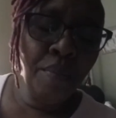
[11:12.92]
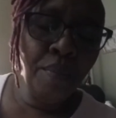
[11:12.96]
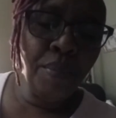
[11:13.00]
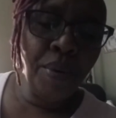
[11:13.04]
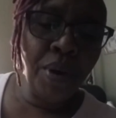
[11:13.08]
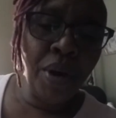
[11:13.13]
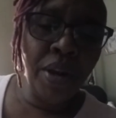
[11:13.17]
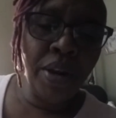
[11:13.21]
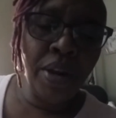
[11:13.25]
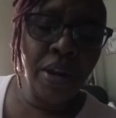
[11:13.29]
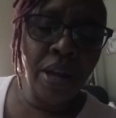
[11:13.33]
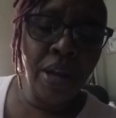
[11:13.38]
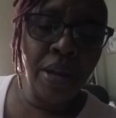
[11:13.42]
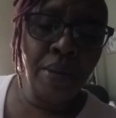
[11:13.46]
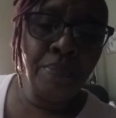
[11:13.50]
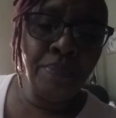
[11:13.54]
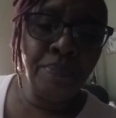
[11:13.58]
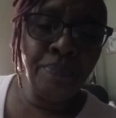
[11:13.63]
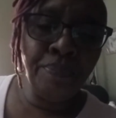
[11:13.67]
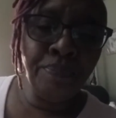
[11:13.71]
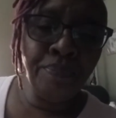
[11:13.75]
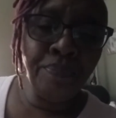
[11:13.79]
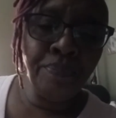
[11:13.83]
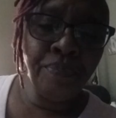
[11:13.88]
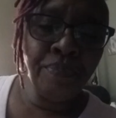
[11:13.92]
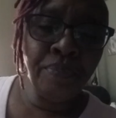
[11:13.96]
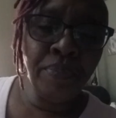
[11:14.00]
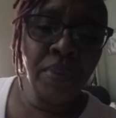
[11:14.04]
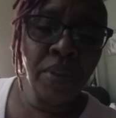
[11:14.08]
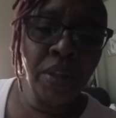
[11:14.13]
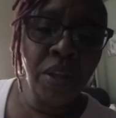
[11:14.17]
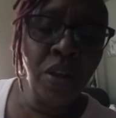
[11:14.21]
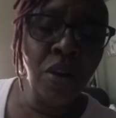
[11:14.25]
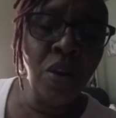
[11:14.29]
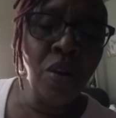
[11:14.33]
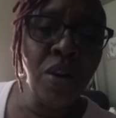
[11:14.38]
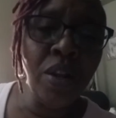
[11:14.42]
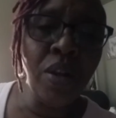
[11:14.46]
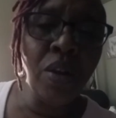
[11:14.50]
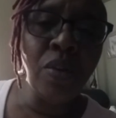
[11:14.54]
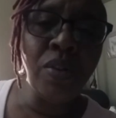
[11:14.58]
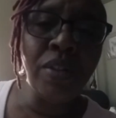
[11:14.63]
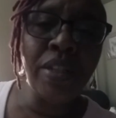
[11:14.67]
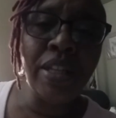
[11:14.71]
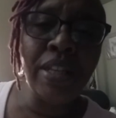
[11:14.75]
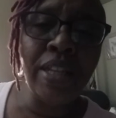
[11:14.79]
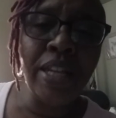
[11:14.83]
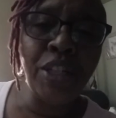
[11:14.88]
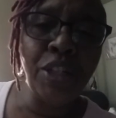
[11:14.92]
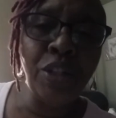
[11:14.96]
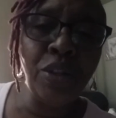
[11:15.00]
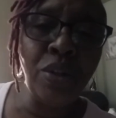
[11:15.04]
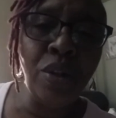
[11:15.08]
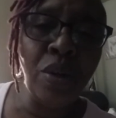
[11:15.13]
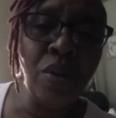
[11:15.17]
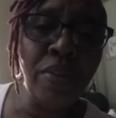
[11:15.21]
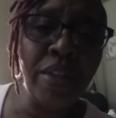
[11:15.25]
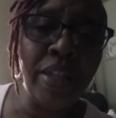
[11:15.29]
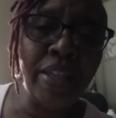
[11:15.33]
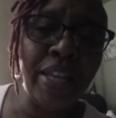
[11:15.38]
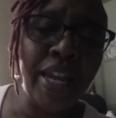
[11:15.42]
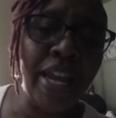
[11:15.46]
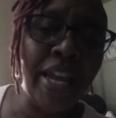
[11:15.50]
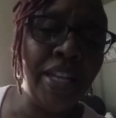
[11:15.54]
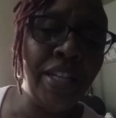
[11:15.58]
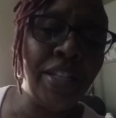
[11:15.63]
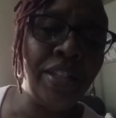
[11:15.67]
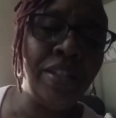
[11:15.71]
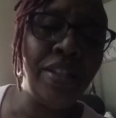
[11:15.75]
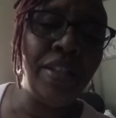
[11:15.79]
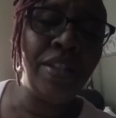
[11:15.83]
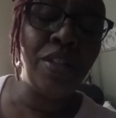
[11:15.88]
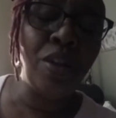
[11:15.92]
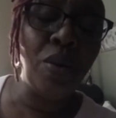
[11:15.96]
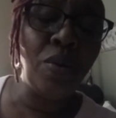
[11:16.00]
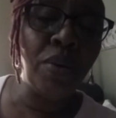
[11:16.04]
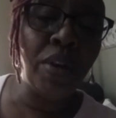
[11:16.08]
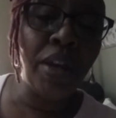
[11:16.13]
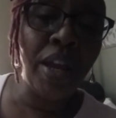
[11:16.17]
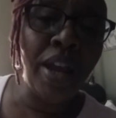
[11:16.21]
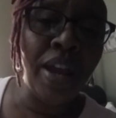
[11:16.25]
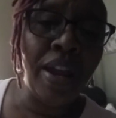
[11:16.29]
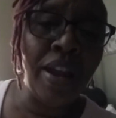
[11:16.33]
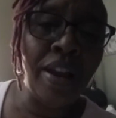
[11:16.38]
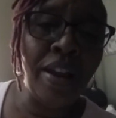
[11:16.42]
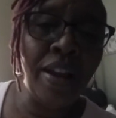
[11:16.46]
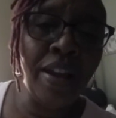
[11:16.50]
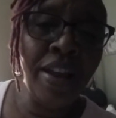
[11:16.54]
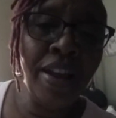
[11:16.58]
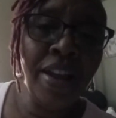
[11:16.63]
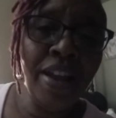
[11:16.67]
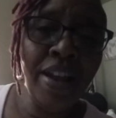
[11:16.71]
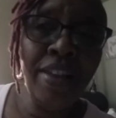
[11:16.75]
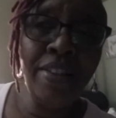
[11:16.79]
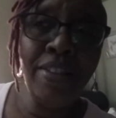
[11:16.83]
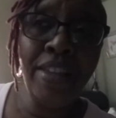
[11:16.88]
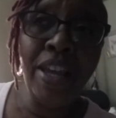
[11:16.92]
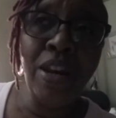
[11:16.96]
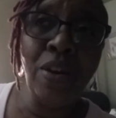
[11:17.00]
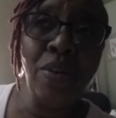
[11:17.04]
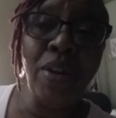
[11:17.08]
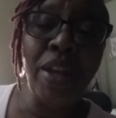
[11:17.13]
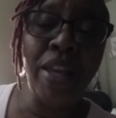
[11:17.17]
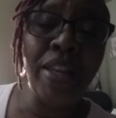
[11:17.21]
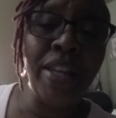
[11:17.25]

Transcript: But it goes to let you know that the agencies don't care. They don't